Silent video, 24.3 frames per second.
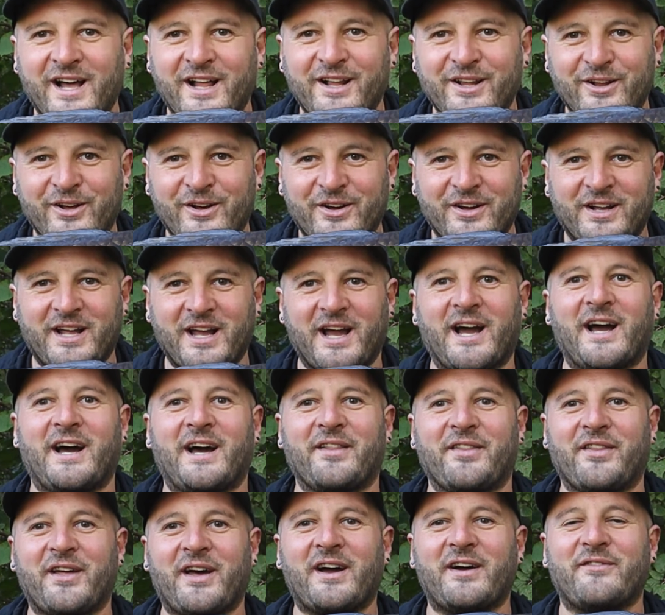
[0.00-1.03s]
Look
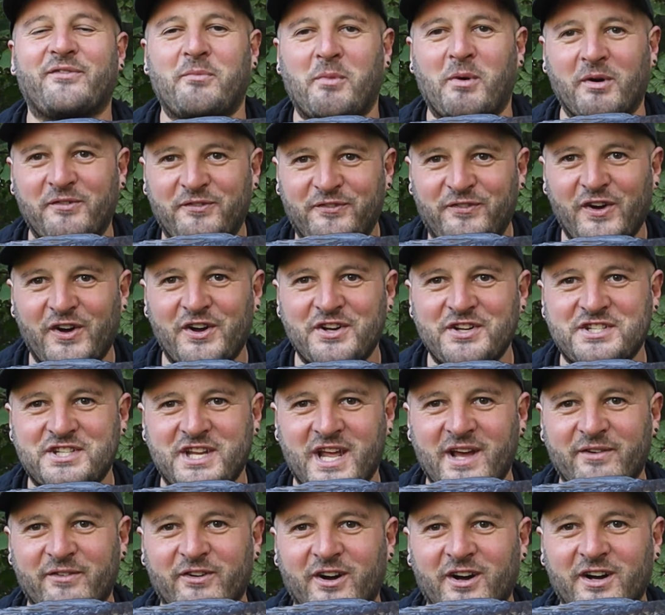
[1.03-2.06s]
at that, for my first
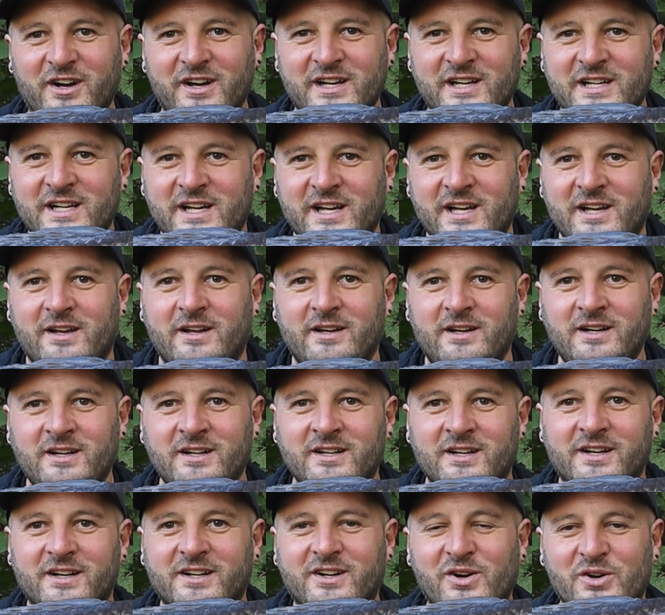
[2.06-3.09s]
ever
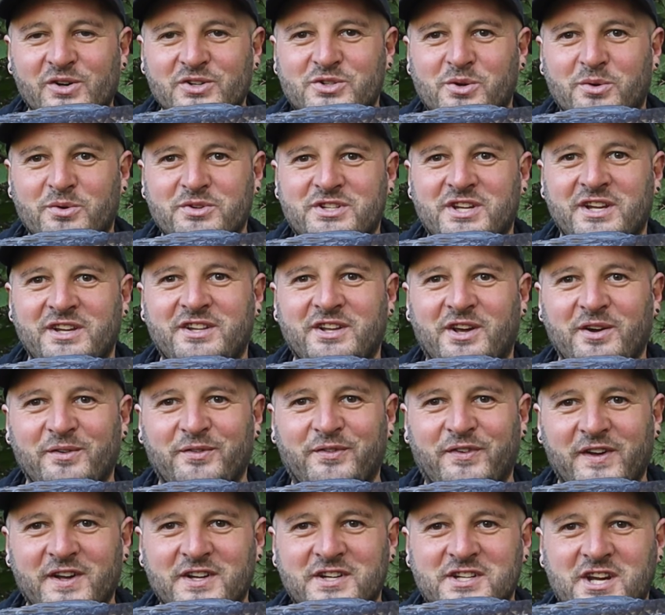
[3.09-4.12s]
Cotswold
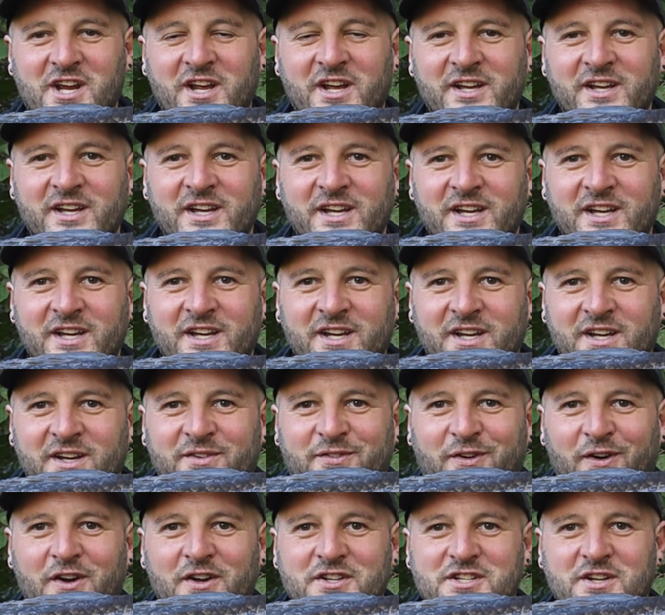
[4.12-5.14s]
syndicate fish.
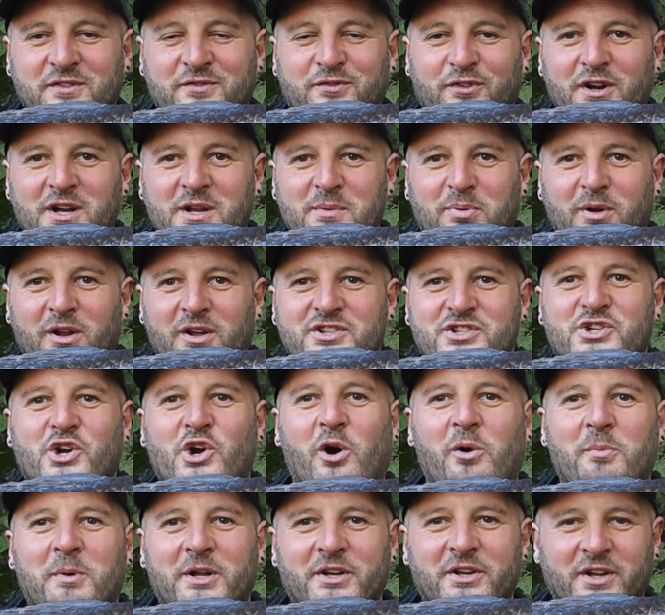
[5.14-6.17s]
thirty-three plus
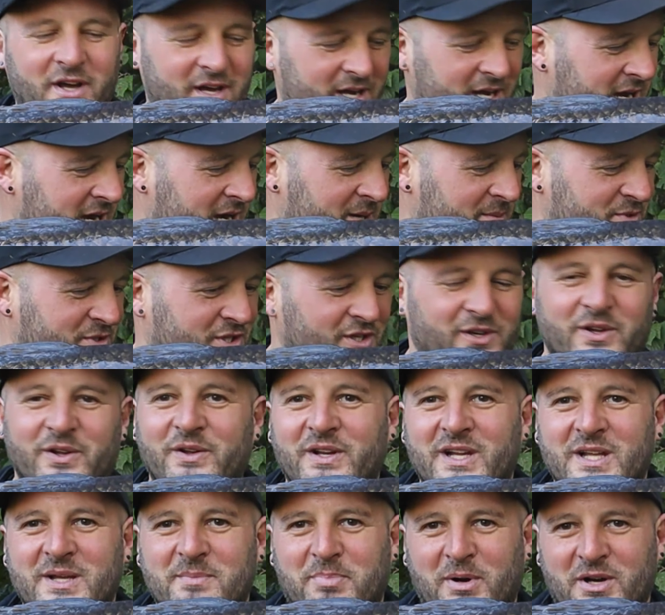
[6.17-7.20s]
common,
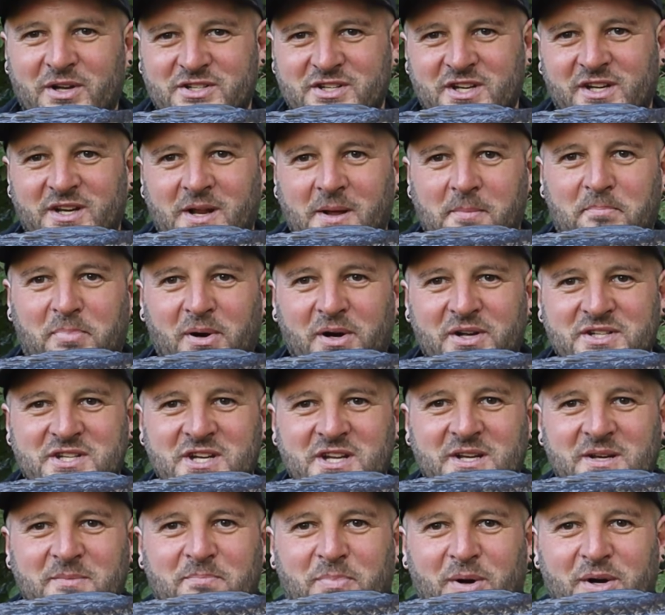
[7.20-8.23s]
absolutely buzzing,
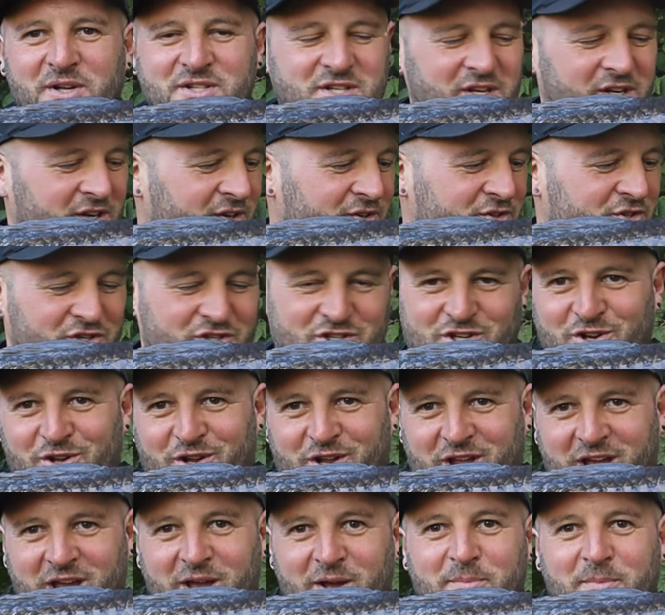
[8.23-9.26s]
buzzing, buzzing. Just
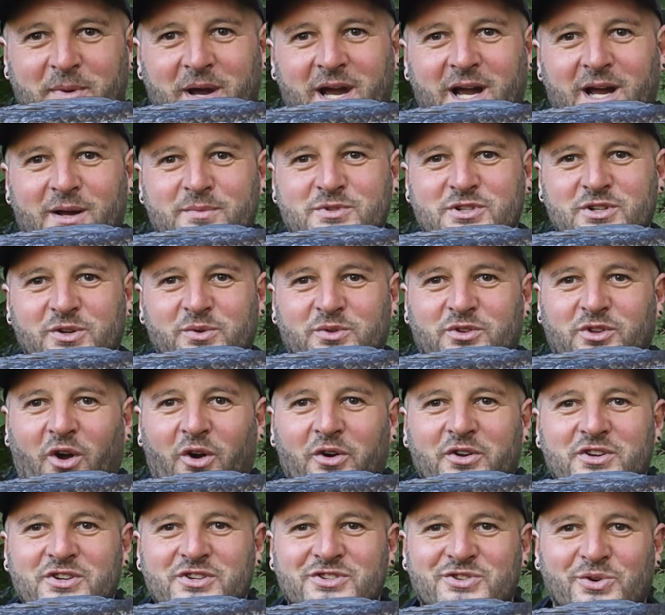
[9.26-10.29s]
look at him, absolute
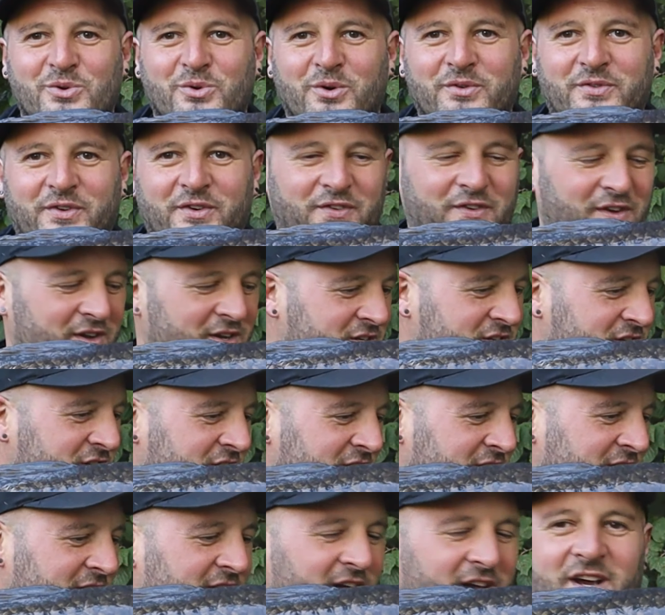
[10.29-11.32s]
dinosaur of a
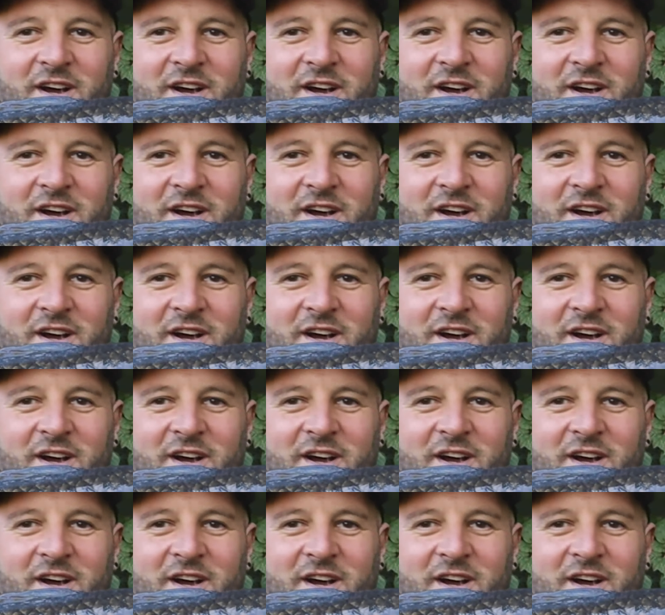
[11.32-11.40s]
fish.